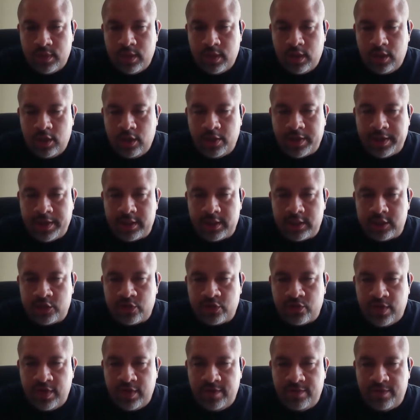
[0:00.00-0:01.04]
Look at the
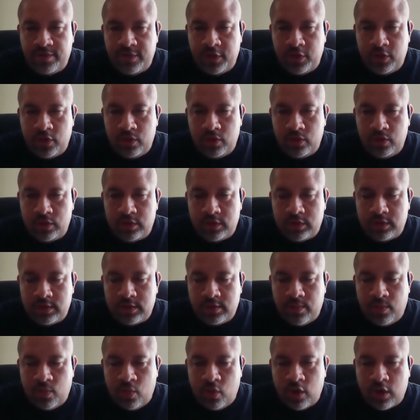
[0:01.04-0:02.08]
street views
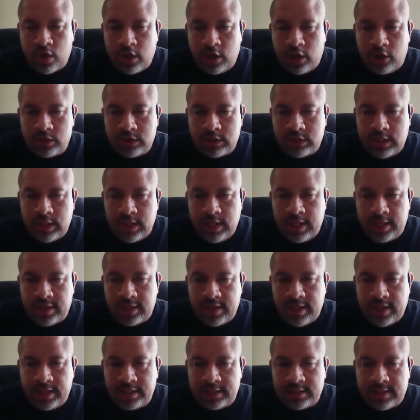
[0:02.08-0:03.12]
more closely and
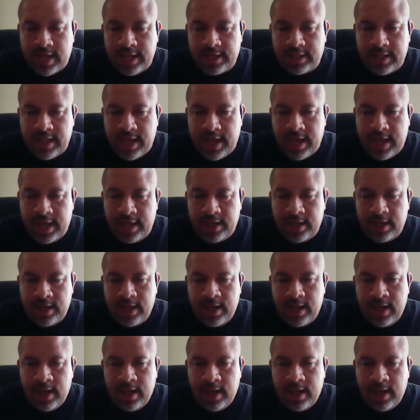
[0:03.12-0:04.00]
things like that.